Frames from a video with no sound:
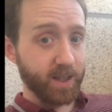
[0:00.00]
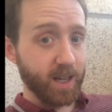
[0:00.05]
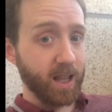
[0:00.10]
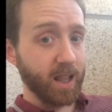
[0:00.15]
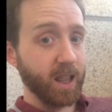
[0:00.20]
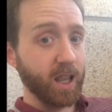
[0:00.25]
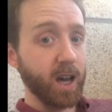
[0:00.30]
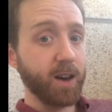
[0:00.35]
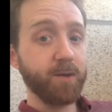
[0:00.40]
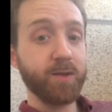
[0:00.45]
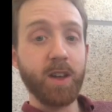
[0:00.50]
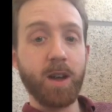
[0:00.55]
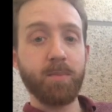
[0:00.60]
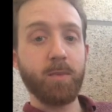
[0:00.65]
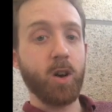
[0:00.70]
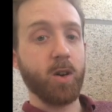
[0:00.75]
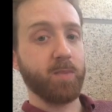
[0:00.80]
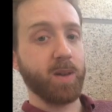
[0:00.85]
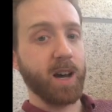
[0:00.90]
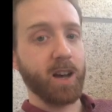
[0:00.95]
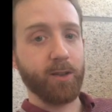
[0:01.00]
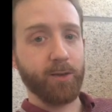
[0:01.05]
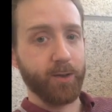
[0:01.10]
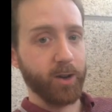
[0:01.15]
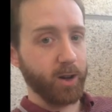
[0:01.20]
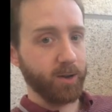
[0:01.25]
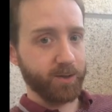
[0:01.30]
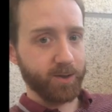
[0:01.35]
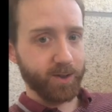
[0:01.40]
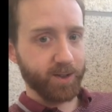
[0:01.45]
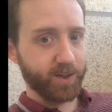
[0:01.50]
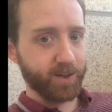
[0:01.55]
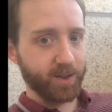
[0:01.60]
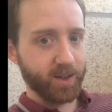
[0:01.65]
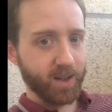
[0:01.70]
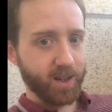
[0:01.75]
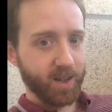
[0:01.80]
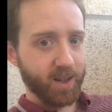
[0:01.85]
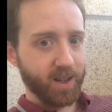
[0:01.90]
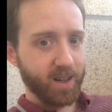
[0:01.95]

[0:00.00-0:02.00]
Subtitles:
They love their mobile phones,